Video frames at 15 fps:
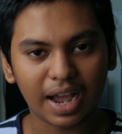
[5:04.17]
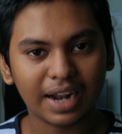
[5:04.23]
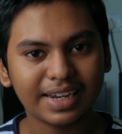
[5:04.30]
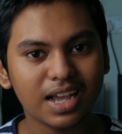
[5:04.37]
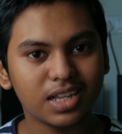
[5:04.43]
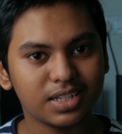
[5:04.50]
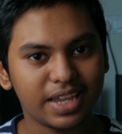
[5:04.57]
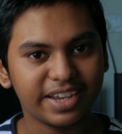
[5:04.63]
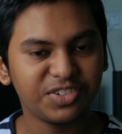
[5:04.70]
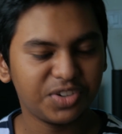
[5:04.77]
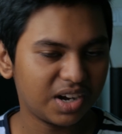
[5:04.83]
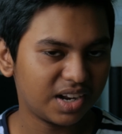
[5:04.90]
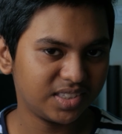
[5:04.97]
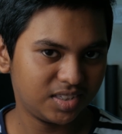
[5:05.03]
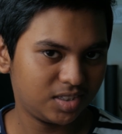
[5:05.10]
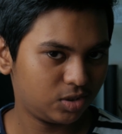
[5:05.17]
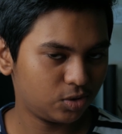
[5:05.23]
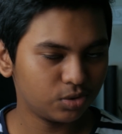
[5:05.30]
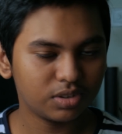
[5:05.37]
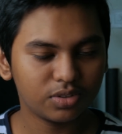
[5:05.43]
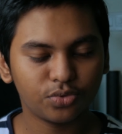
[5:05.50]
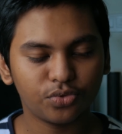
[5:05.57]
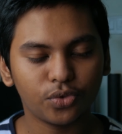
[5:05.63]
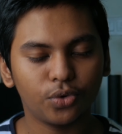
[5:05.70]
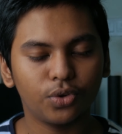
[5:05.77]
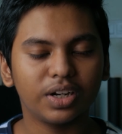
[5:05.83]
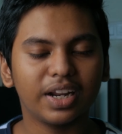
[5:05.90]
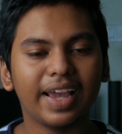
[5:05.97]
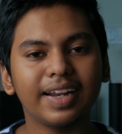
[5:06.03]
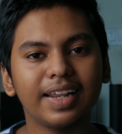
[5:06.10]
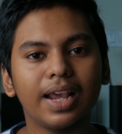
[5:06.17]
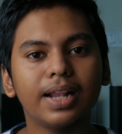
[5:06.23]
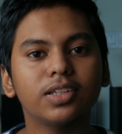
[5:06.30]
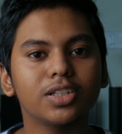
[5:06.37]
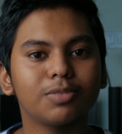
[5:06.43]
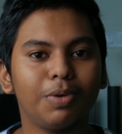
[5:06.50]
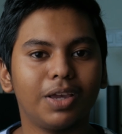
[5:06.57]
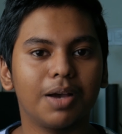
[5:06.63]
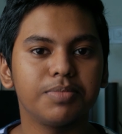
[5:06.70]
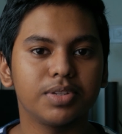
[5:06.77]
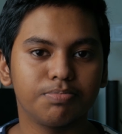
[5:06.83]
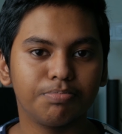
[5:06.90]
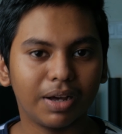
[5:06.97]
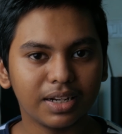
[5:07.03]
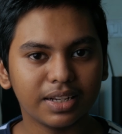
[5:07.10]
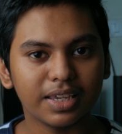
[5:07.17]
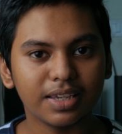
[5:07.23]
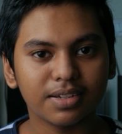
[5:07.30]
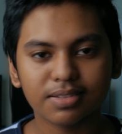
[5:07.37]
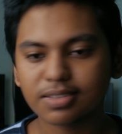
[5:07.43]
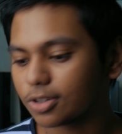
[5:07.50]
attach extra lenses to this phone and it just becomes bulkier.